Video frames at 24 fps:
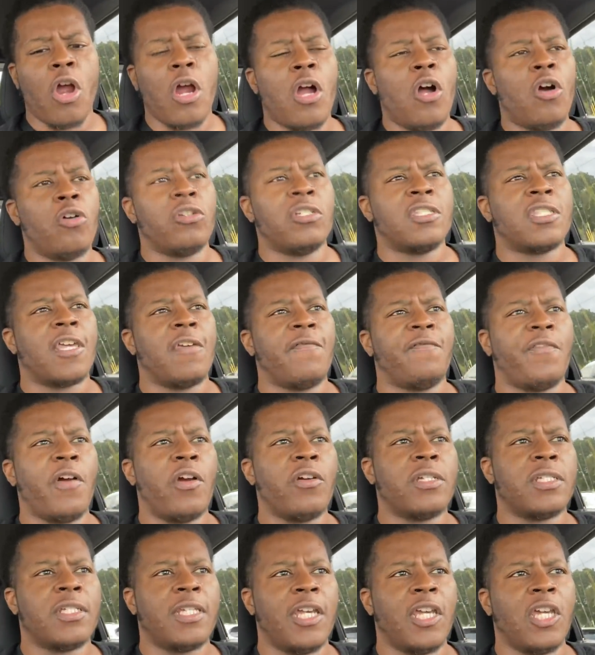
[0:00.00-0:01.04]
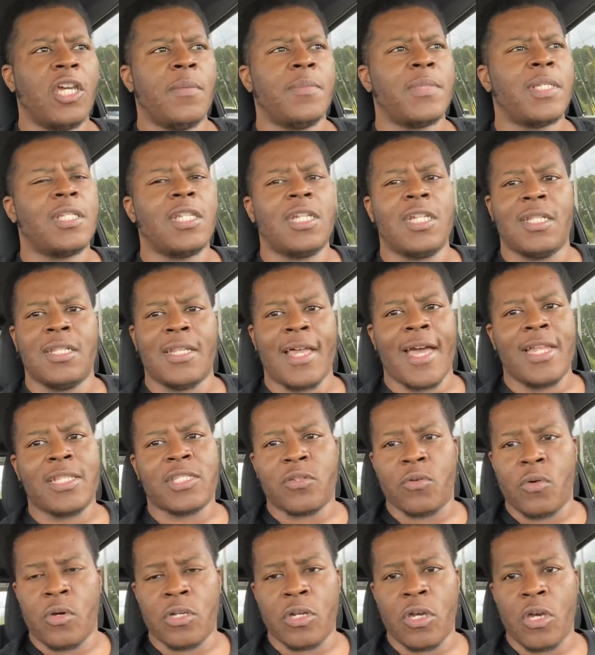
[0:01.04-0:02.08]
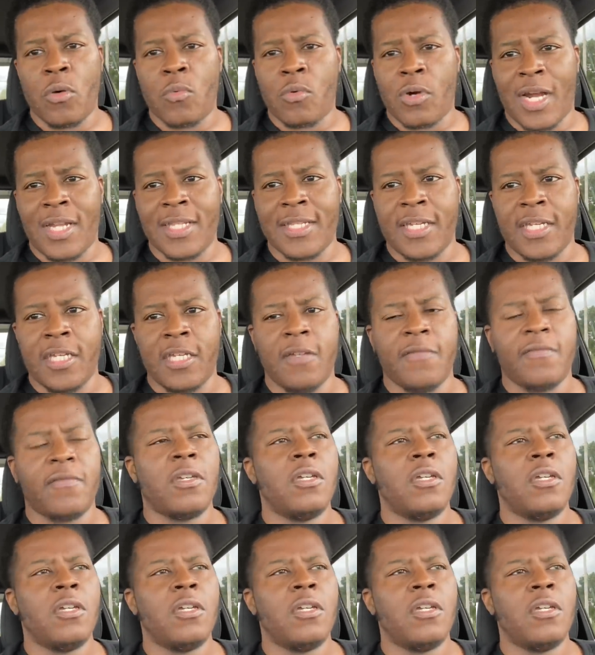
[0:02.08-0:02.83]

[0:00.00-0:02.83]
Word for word: holders get first dibs, and then a lot's going on where I live.